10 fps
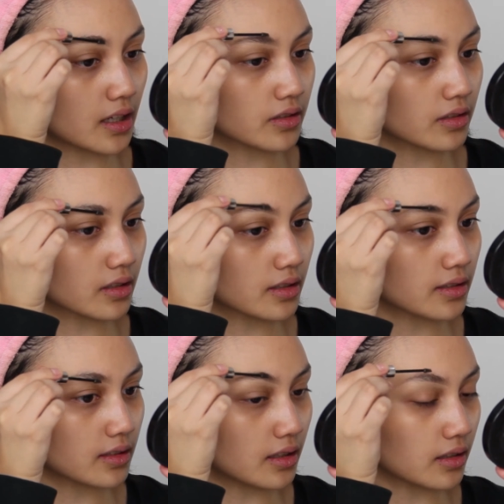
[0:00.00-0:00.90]
Just
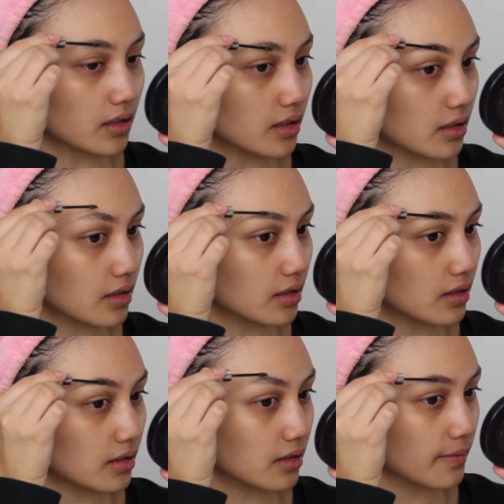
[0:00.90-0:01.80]
brush them
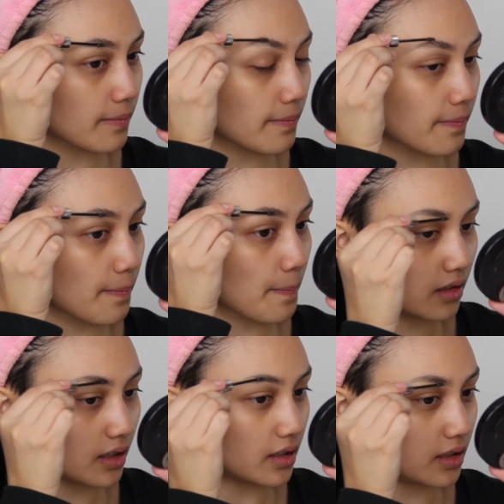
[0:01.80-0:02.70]
outwards
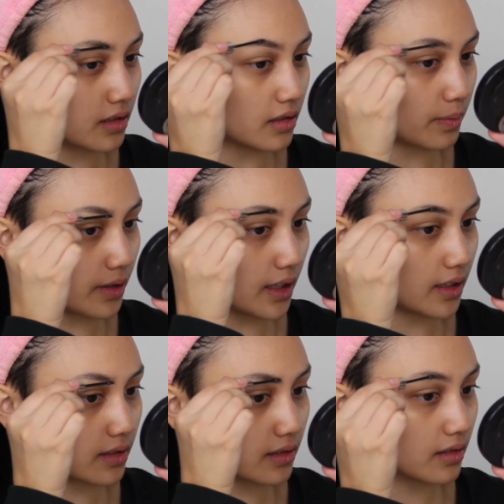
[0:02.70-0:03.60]
and into
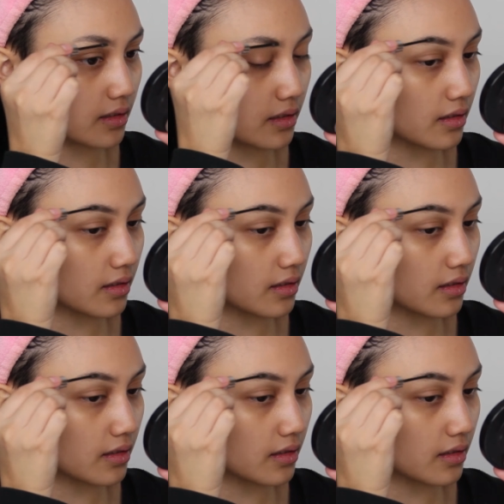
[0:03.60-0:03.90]
place.